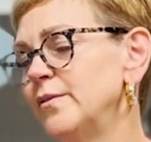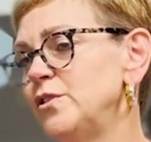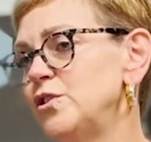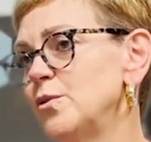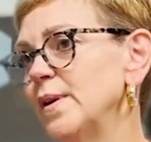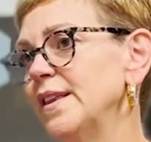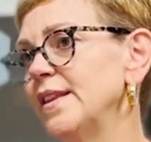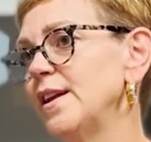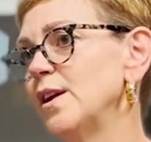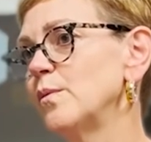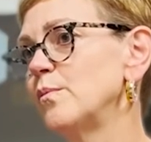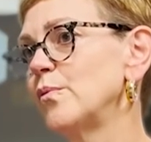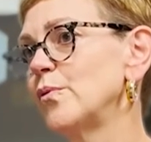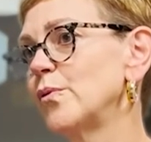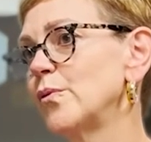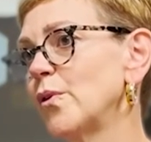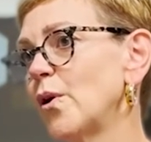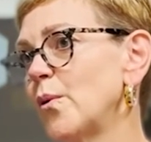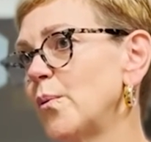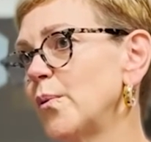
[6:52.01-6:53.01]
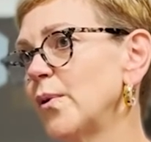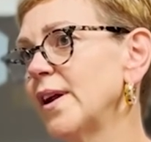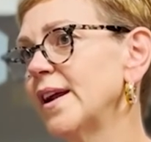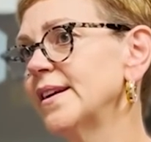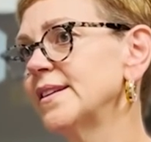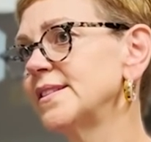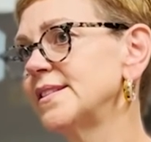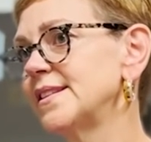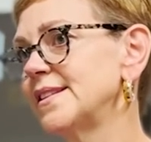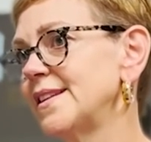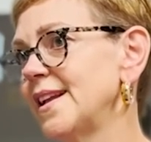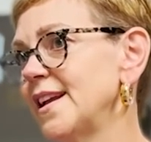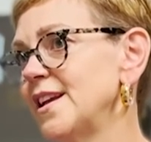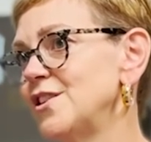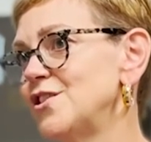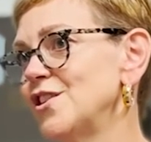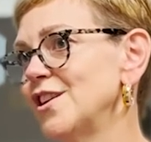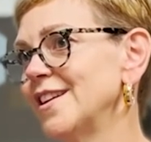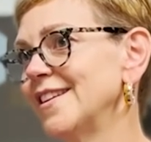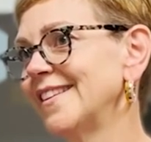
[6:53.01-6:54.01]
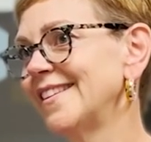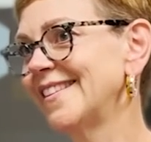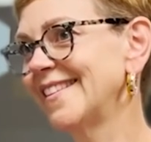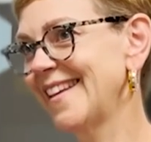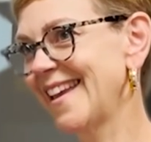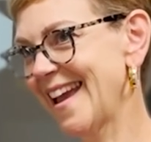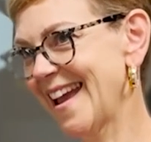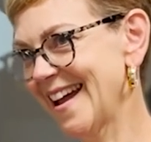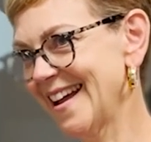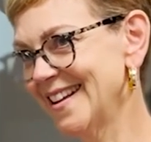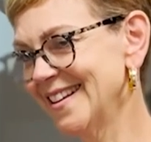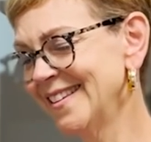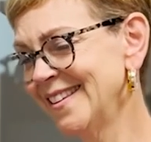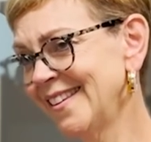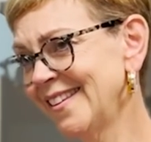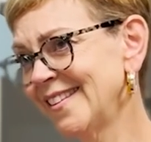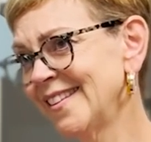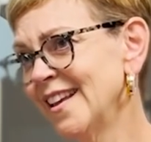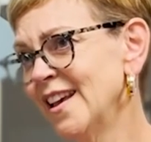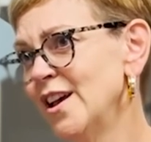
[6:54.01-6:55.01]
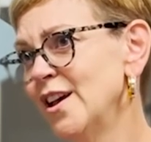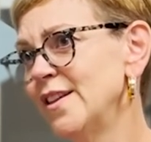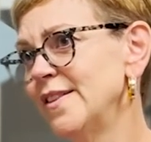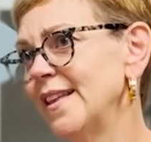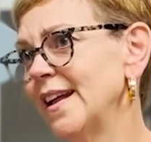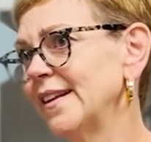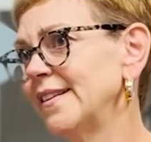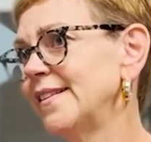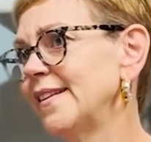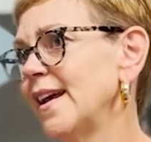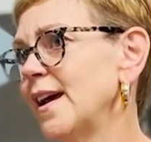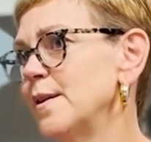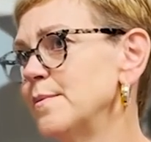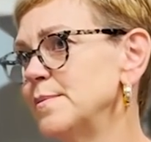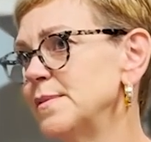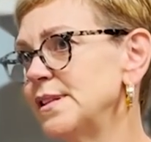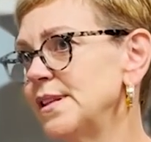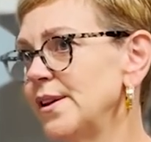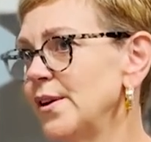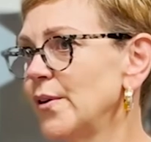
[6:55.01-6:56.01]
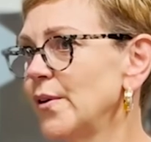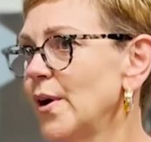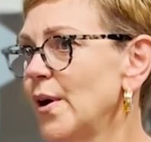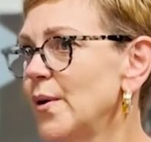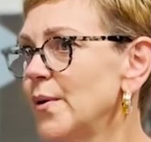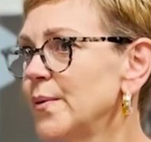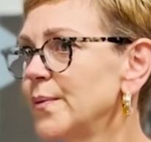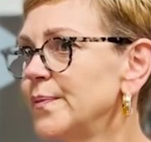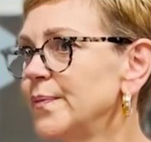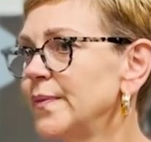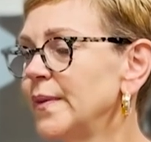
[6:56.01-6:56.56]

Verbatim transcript: doing the appropriate staging scans, that's M0.